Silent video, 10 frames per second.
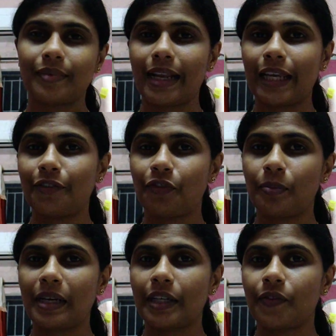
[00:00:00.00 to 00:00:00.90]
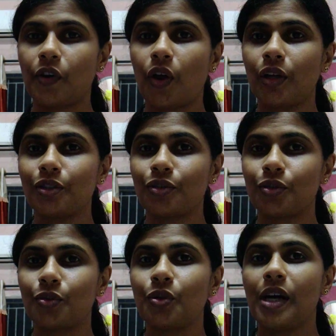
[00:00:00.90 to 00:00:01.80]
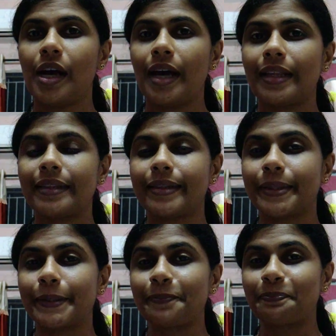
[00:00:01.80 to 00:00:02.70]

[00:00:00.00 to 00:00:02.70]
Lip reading: like if you might have gone through the